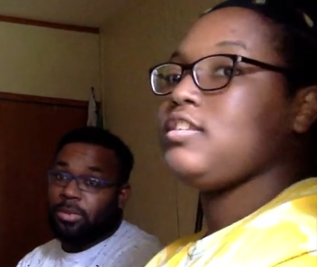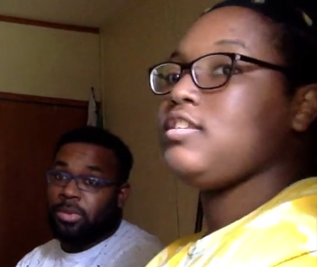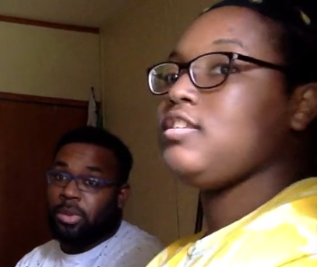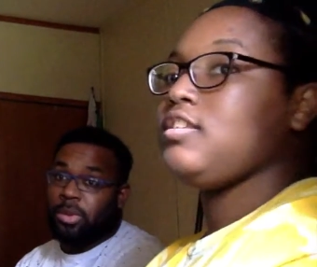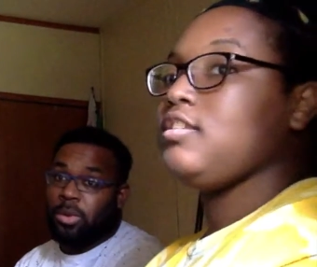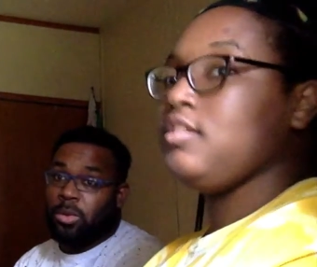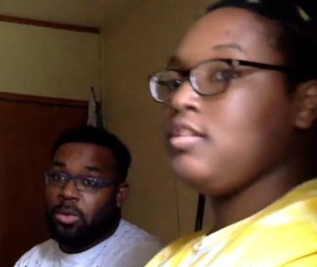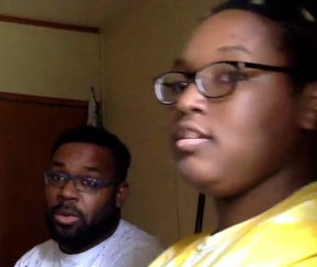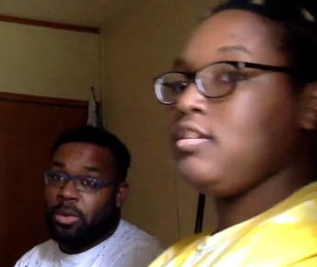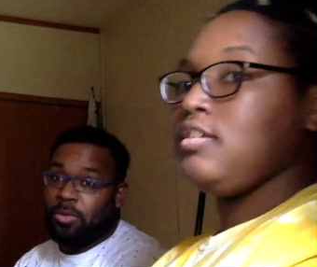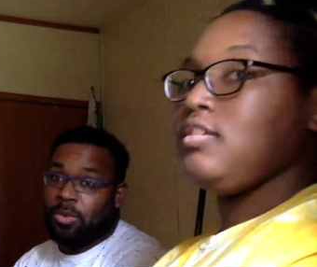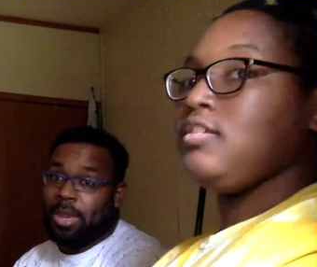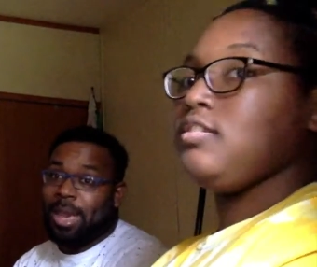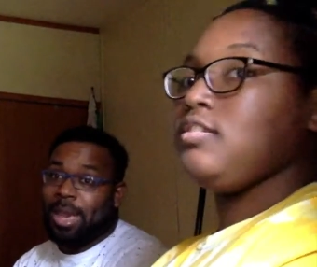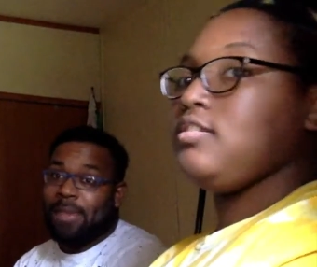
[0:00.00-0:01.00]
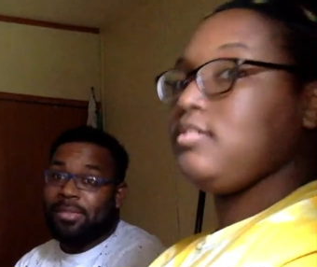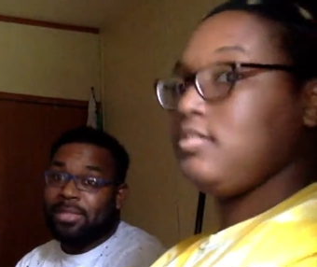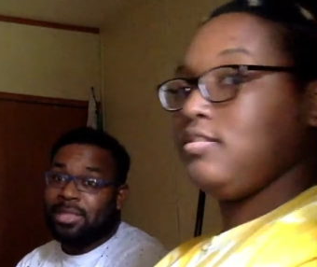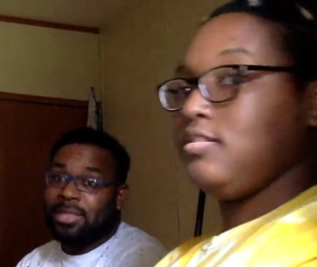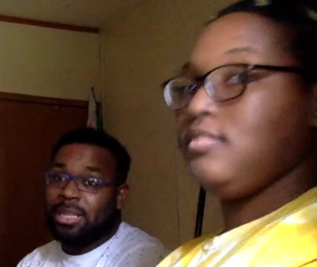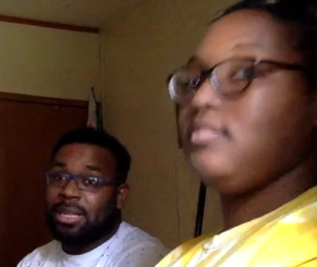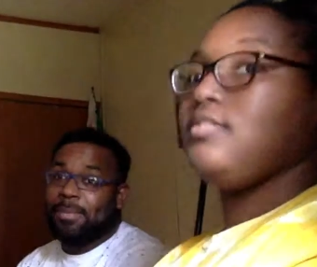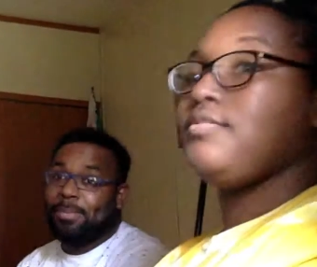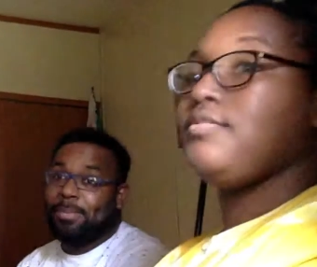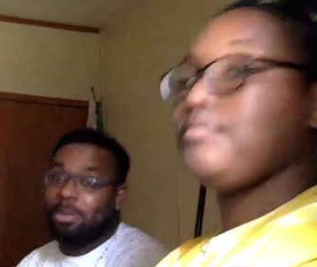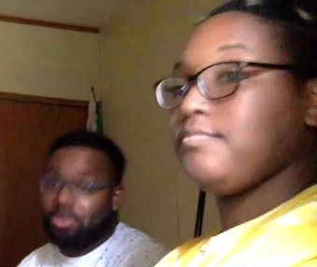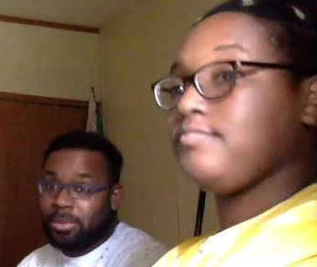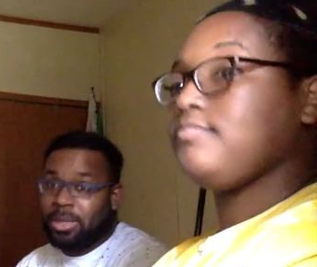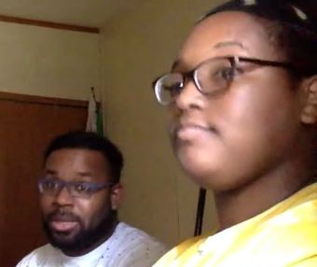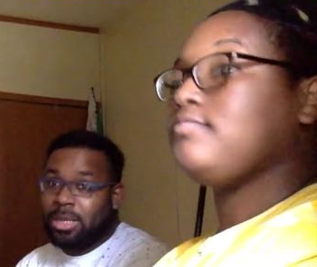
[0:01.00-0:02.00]
Speaker 1: so if you haven't seen it
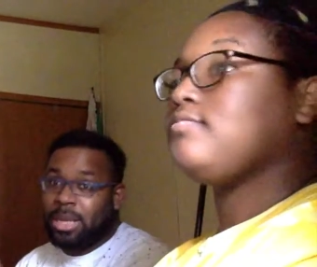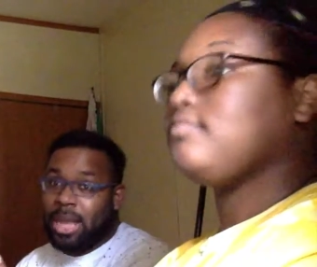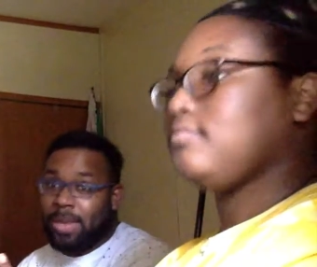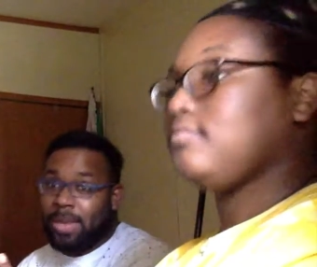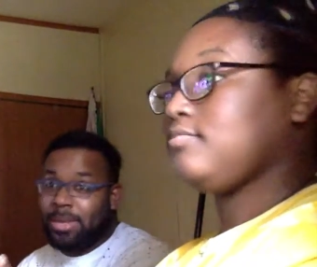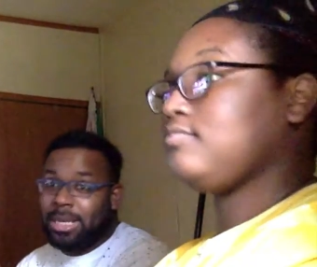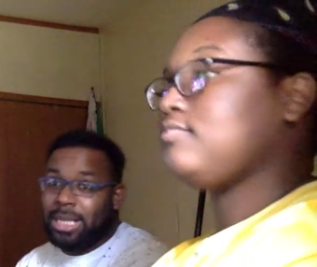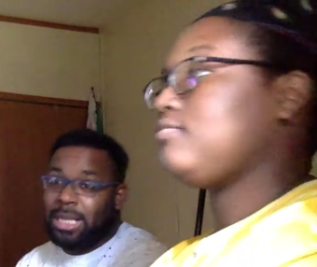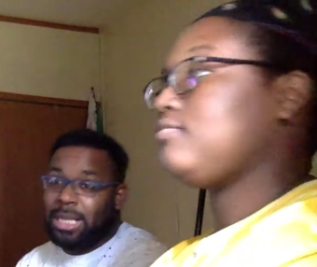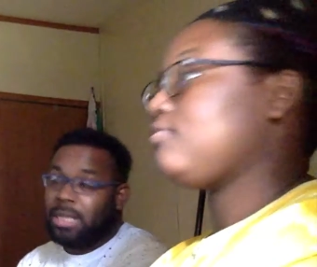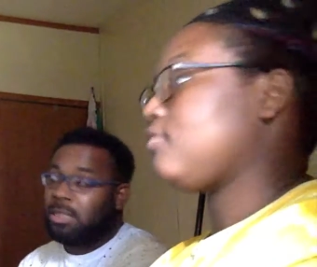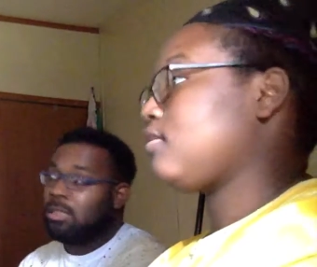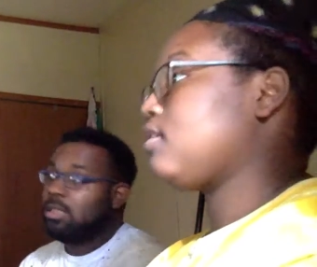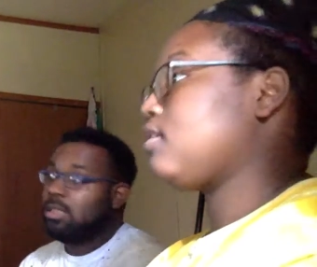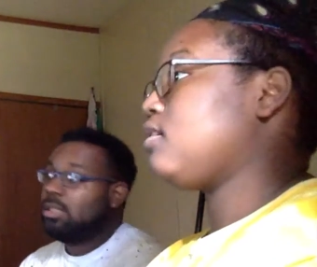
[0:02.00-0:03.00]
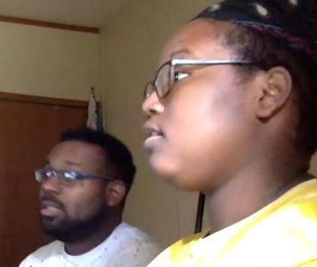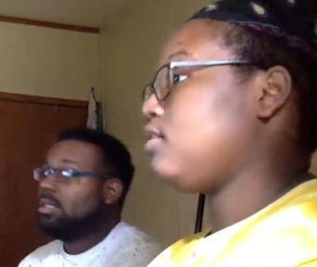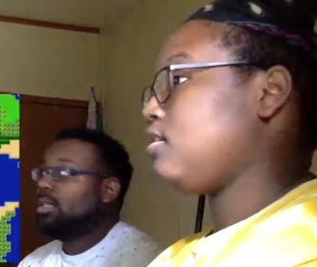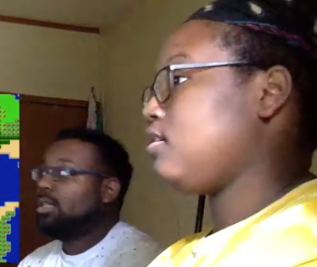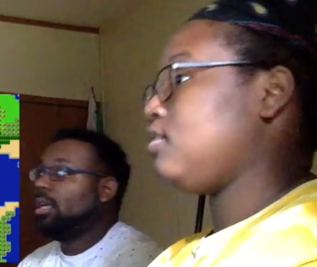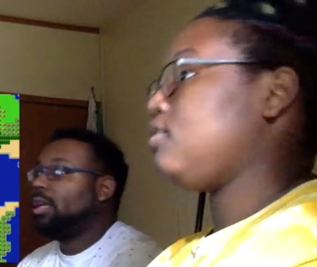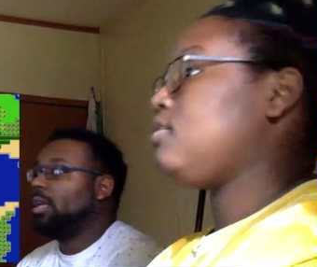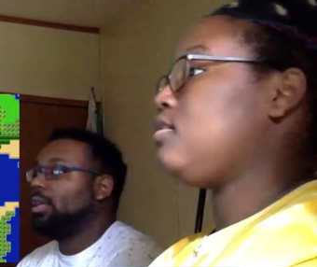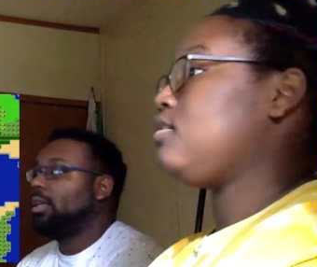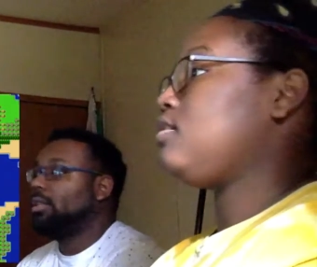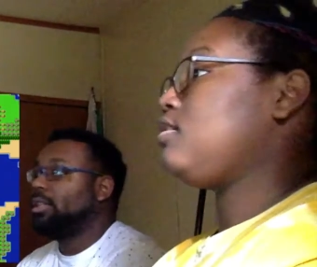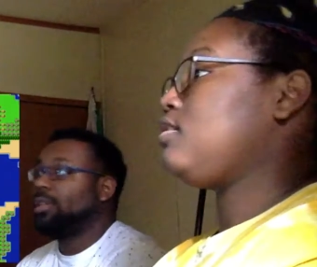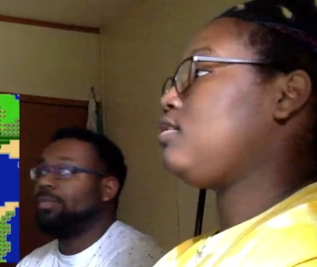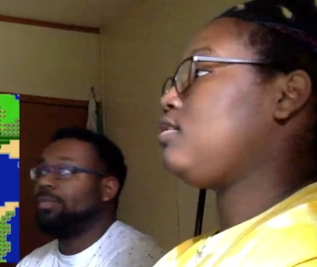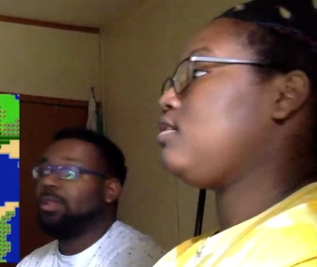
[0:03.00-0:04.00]
between now and then. So anyway, to
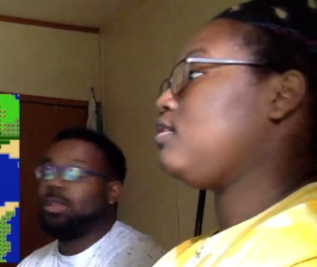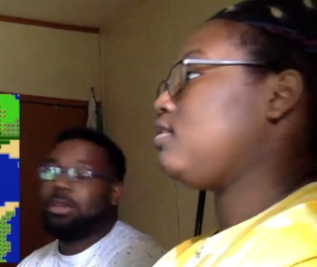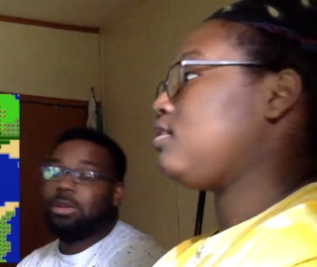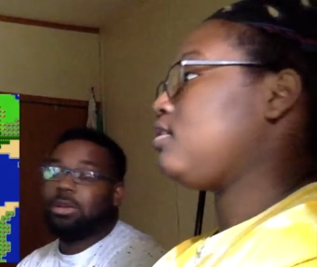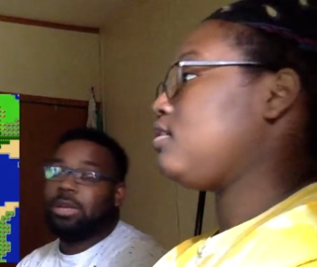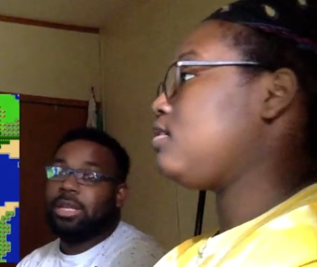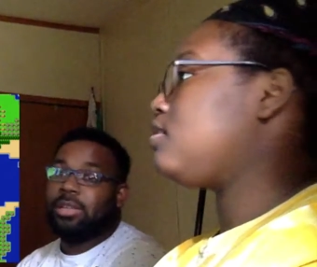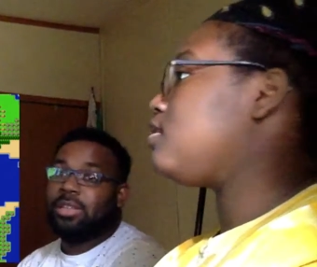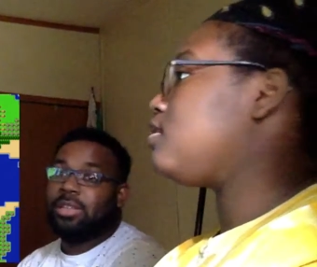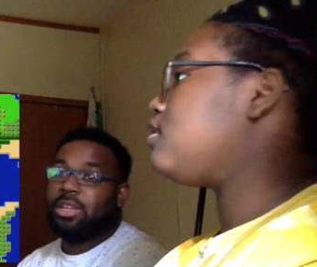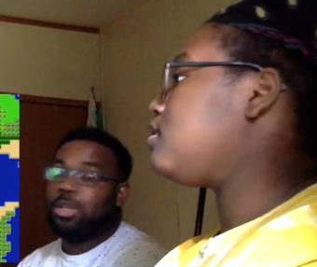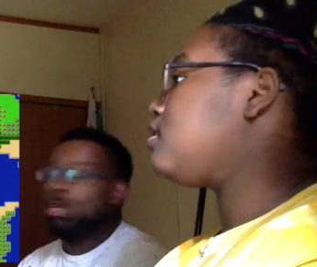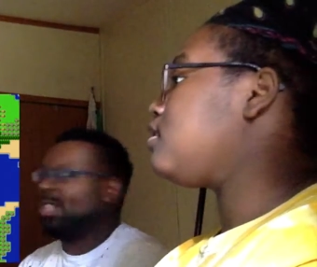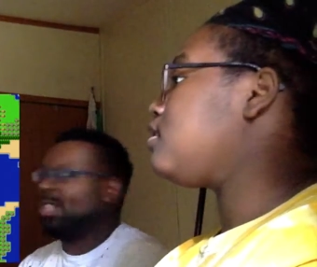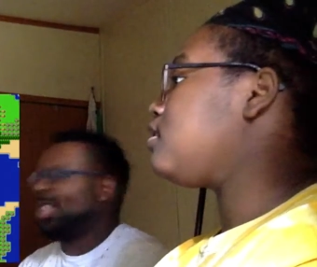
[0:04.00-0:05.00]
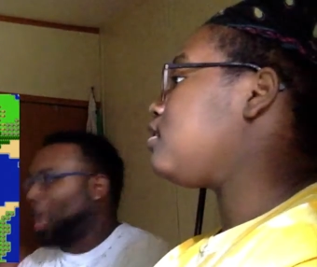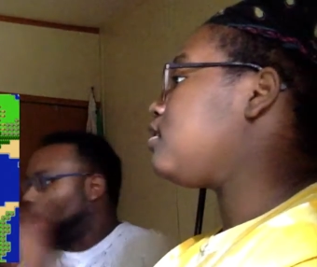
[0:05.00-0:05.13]
get started, let's kind of scroll